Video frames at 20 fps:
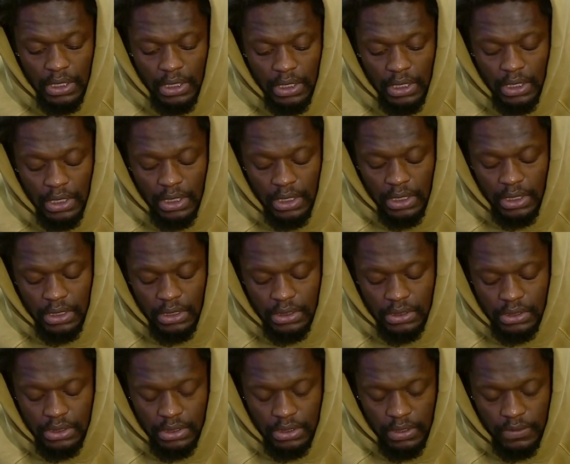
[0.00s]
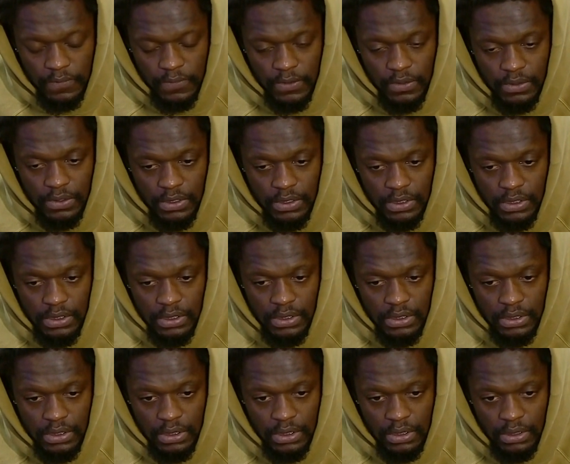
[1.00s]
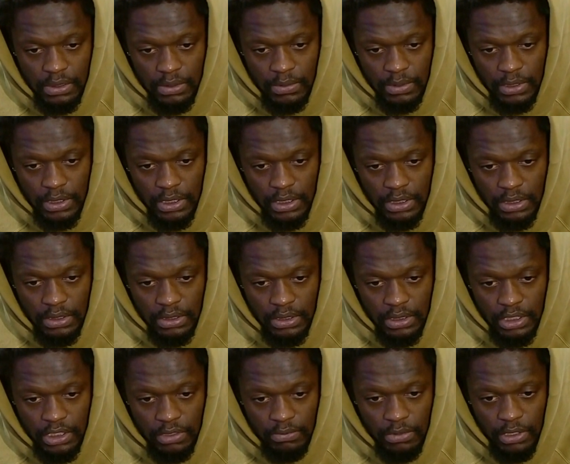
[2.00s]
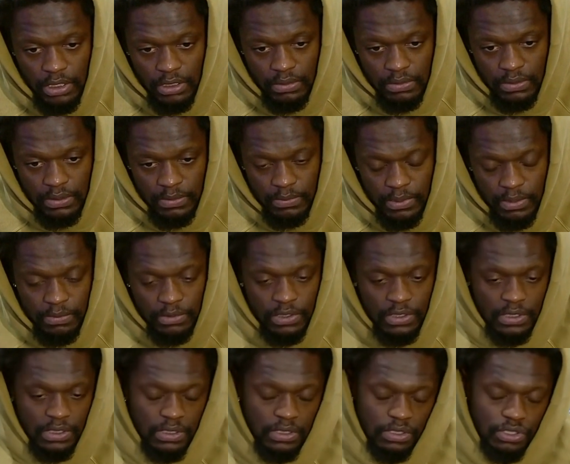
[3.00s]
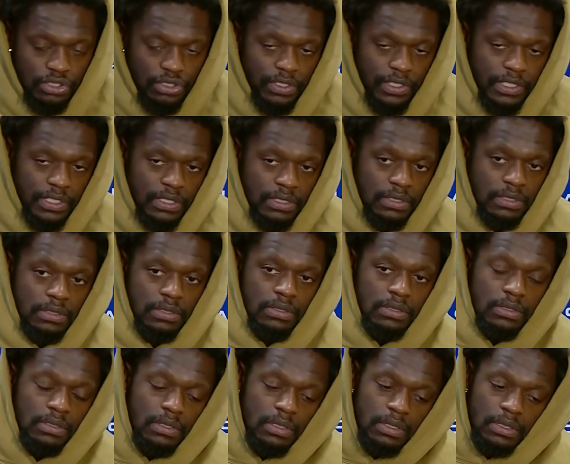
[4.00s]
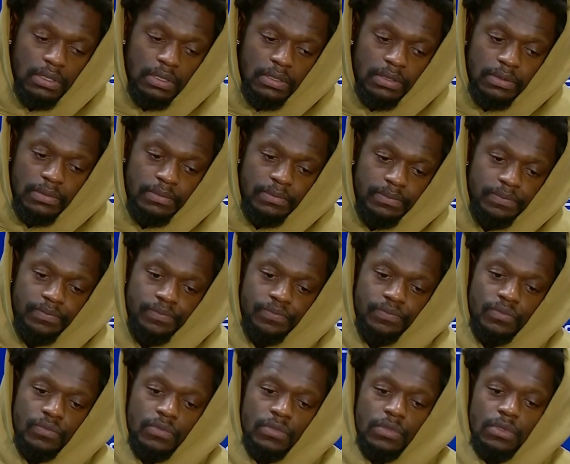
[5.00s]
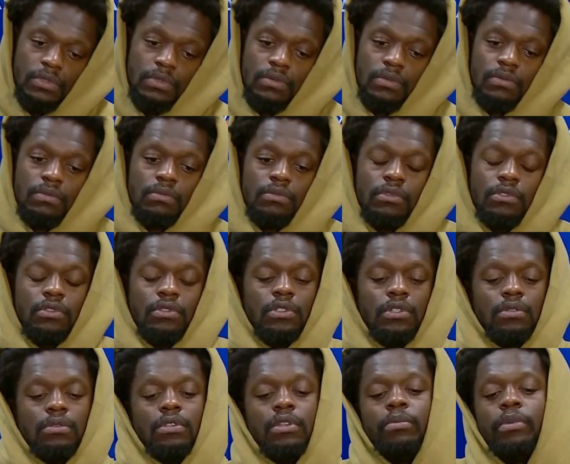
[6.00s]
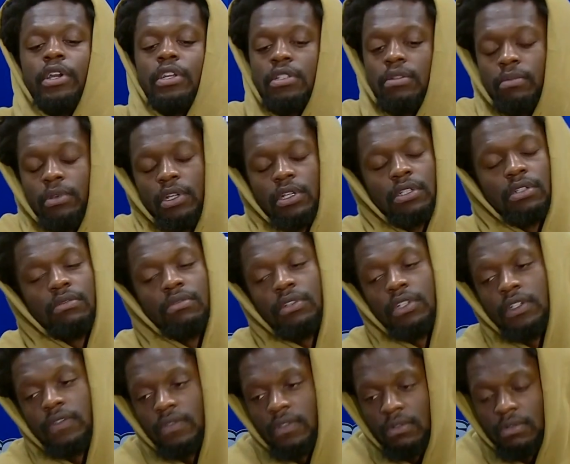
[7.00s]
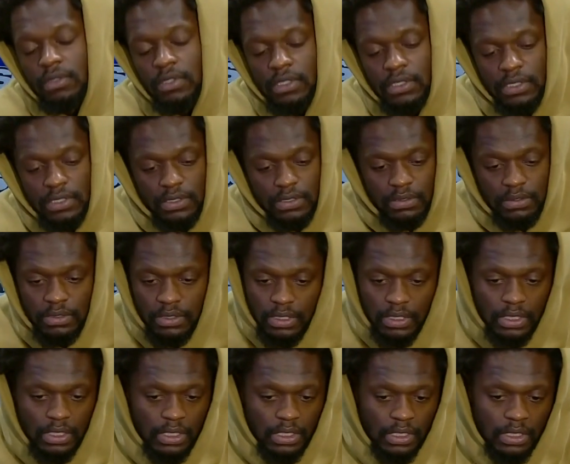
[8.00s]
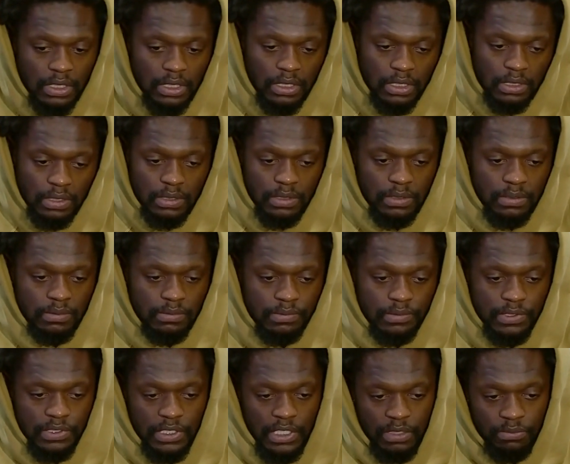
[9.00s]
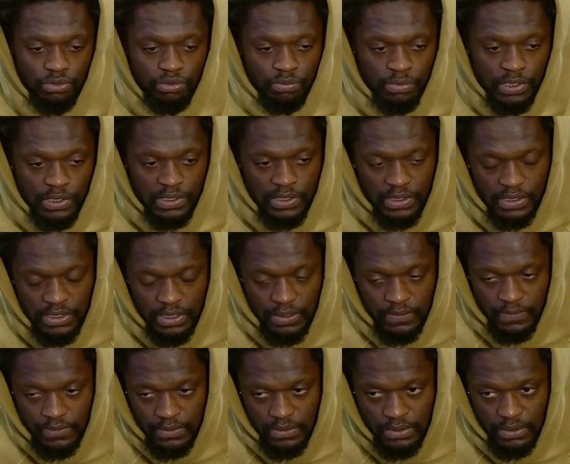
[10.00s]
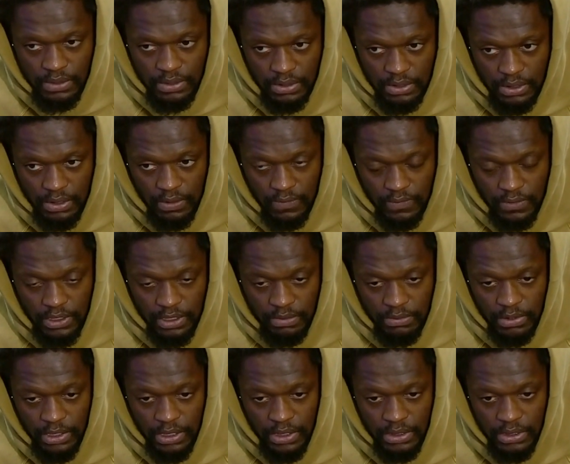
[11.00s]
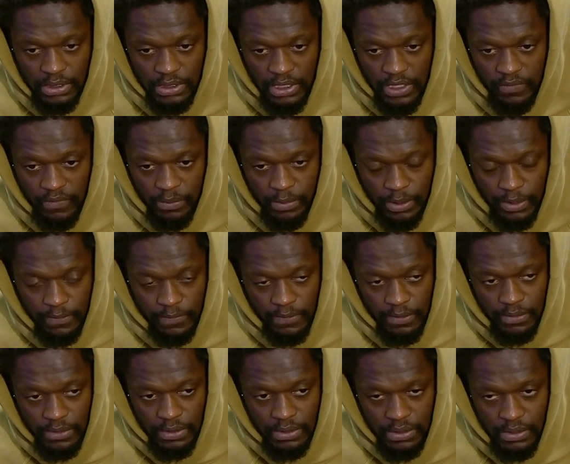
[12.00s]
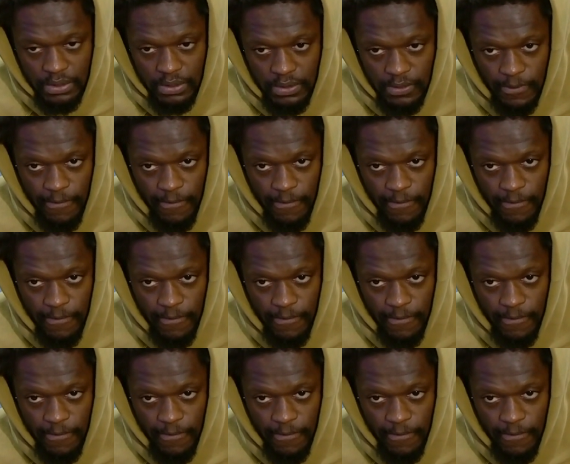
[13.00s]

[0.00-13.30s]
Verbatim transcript: Uh, it's just our focus. Um, I think everybody was maybe just a little drained, um, you know, with the back to back or whatever it was. So uh, we just got to be mentally tougher to overcome that and just have a better focus.